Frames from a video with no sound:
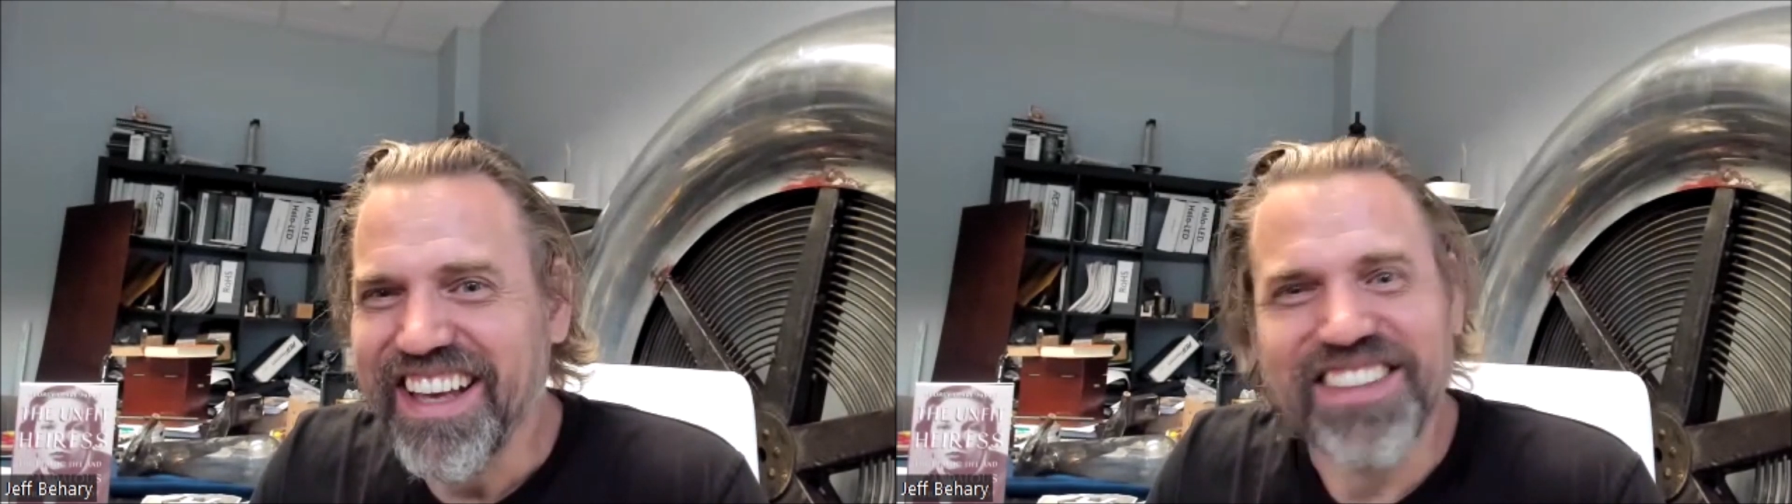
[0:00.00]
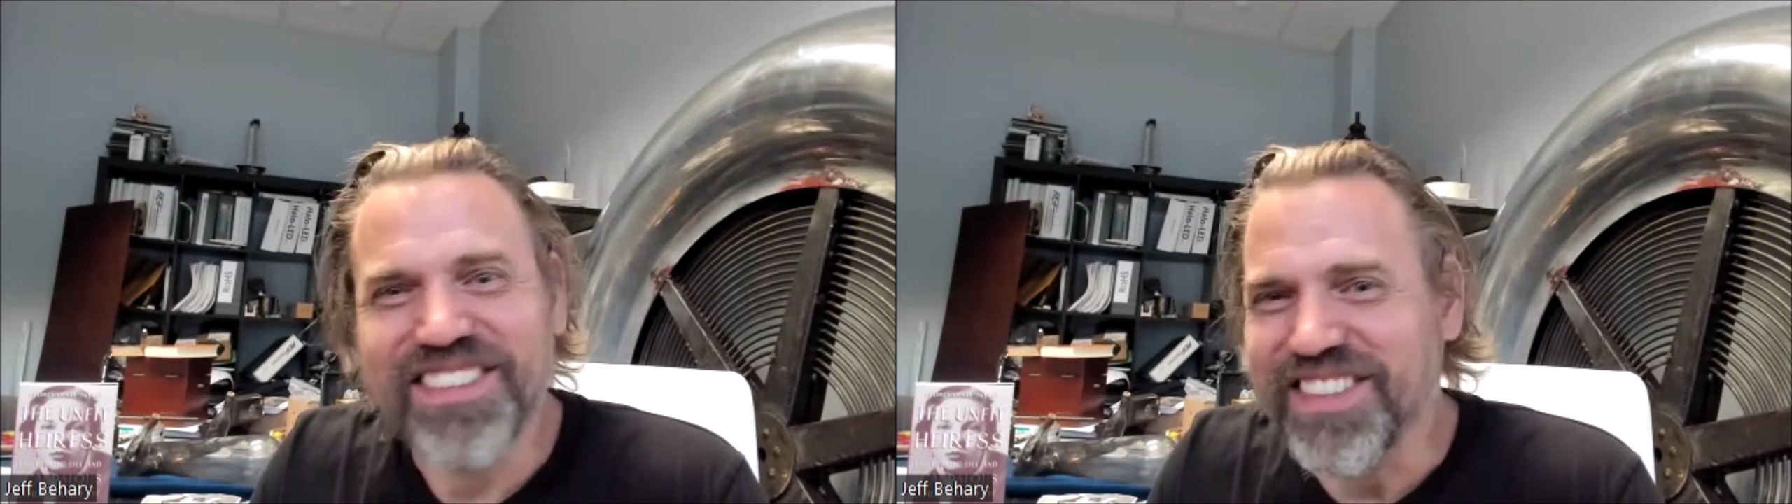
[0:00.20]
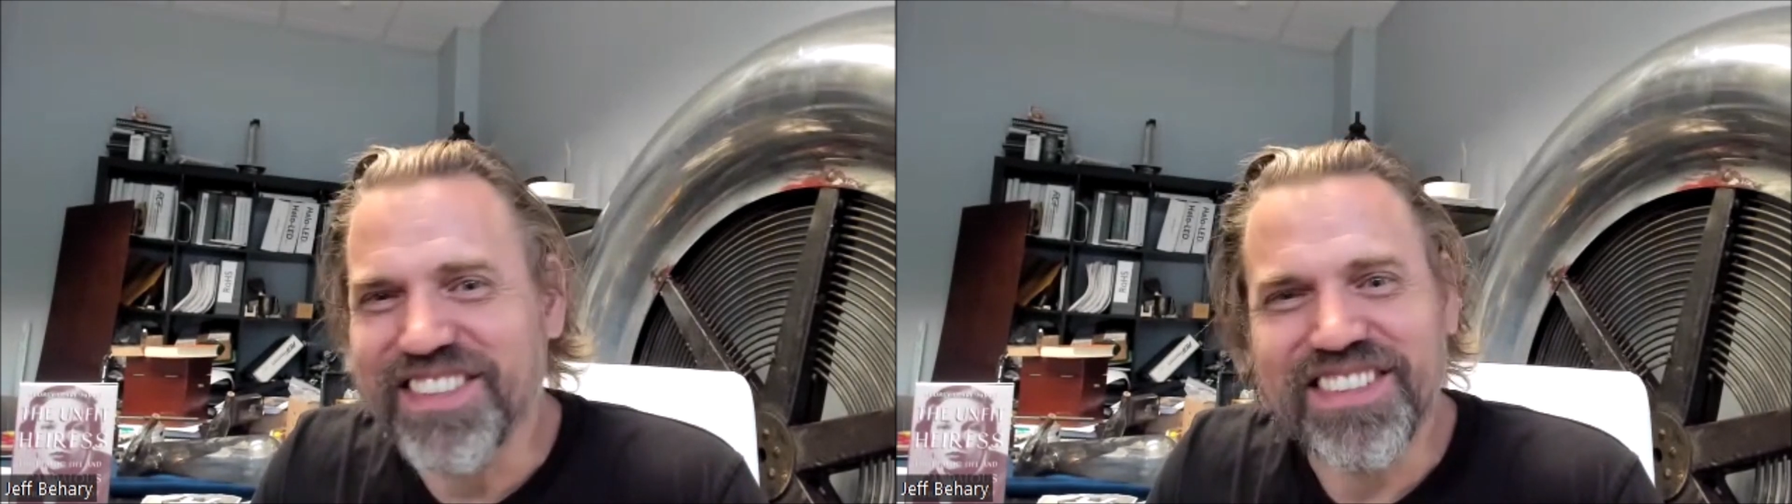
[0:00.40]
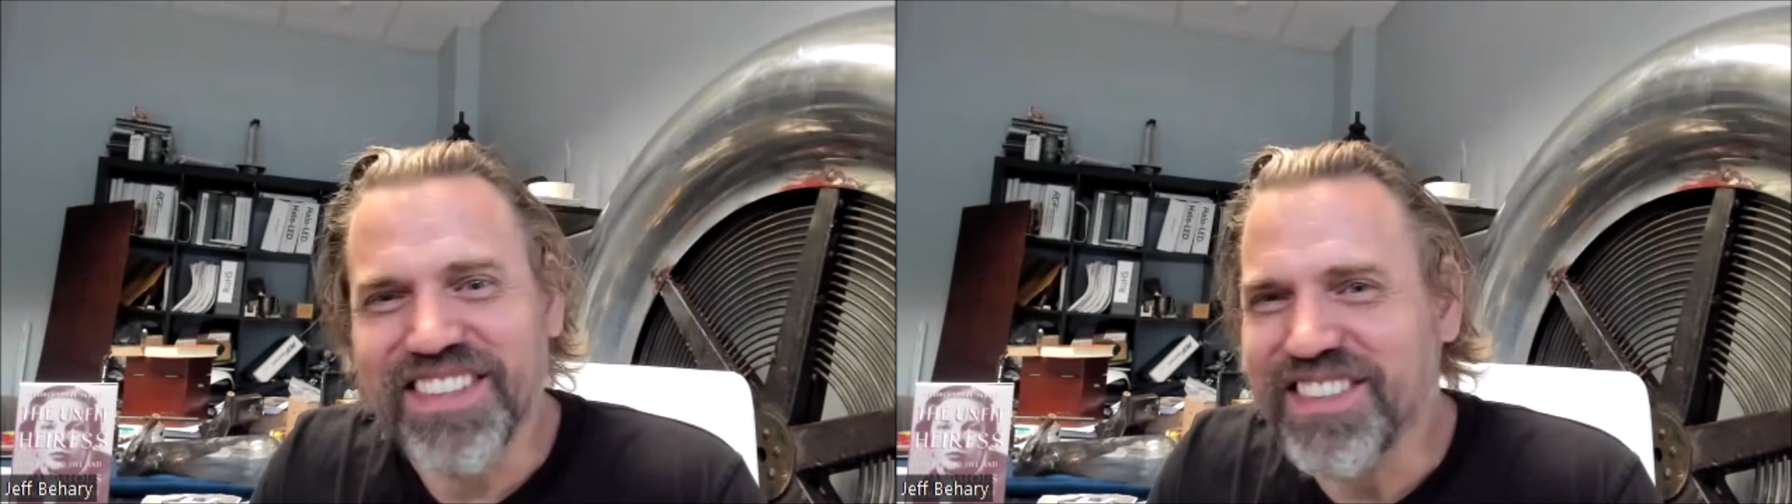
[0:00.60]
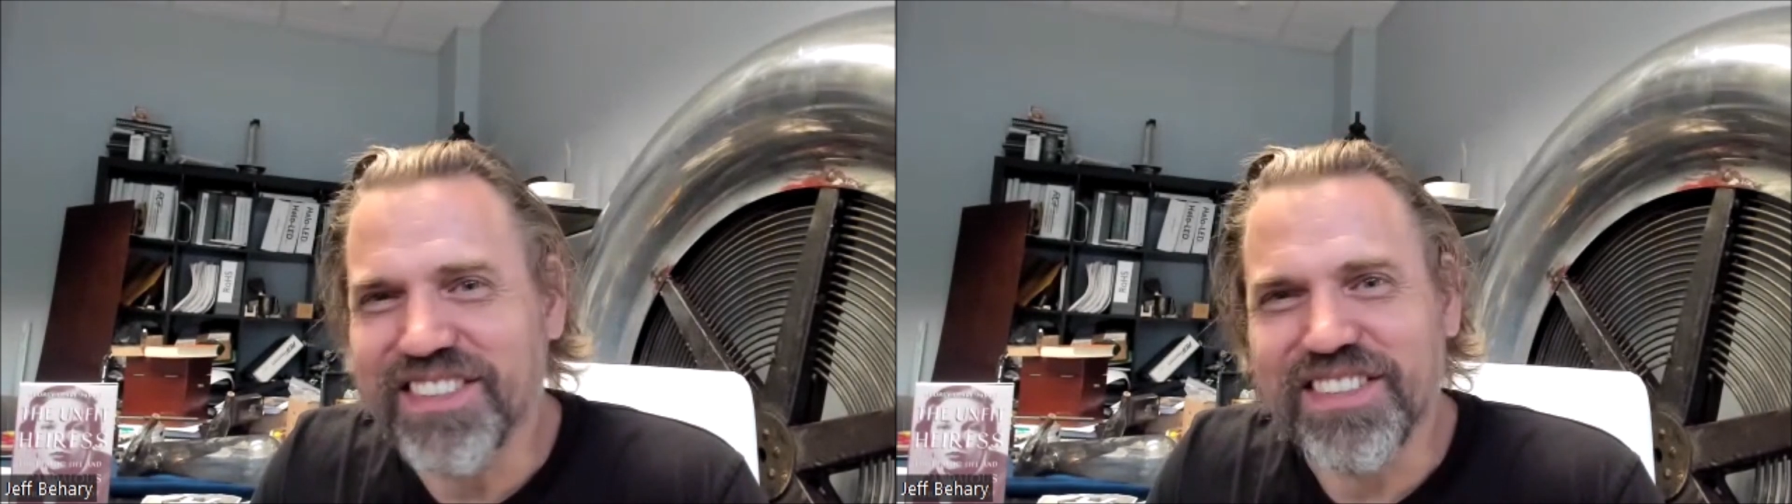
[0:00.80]
it's just
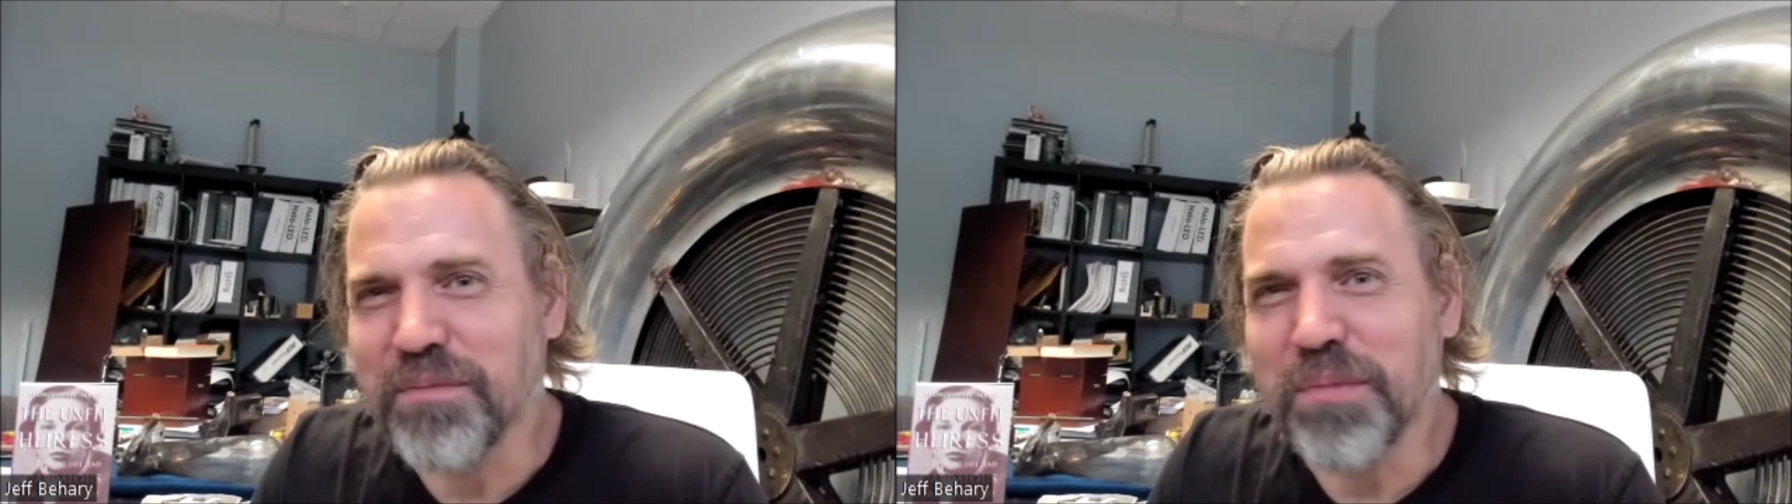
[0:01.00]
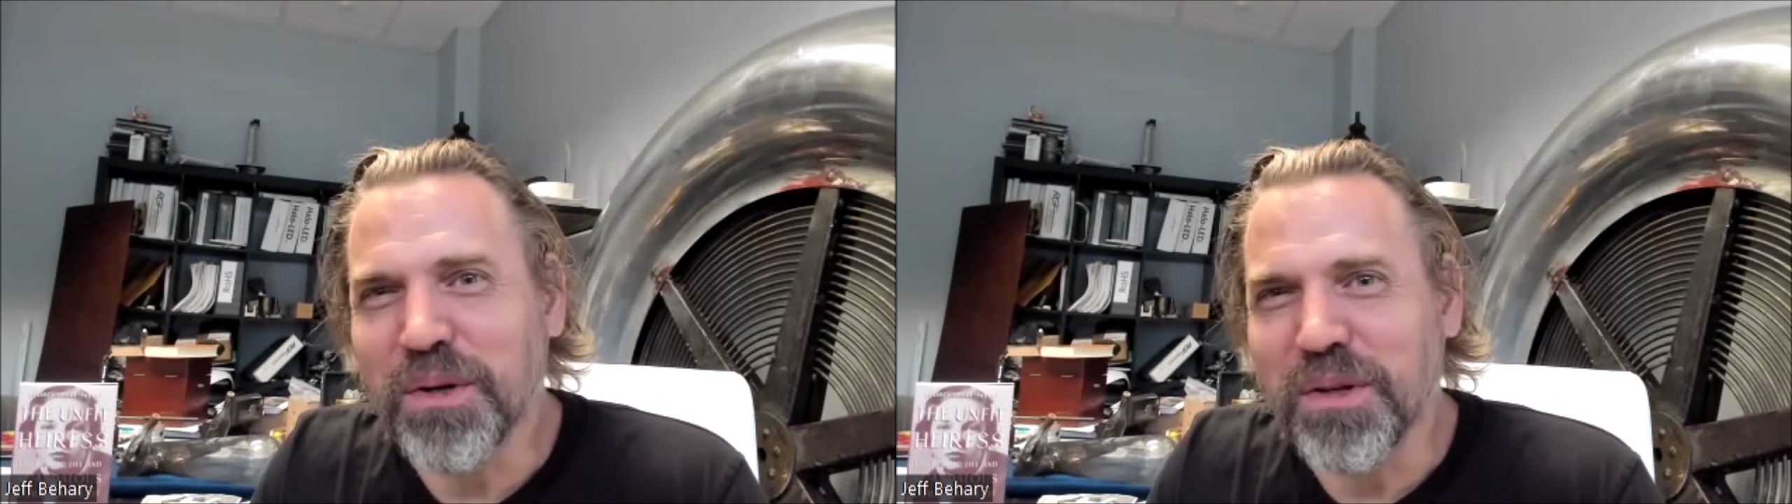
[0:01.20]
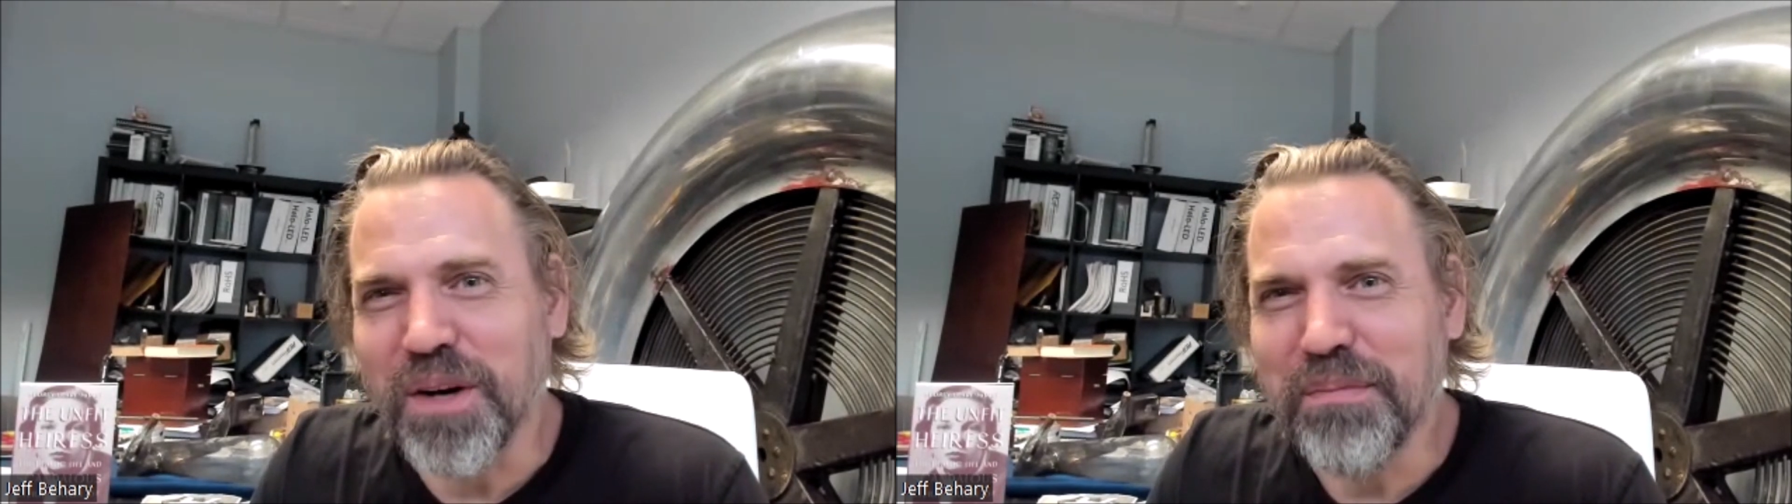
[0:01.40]
like polar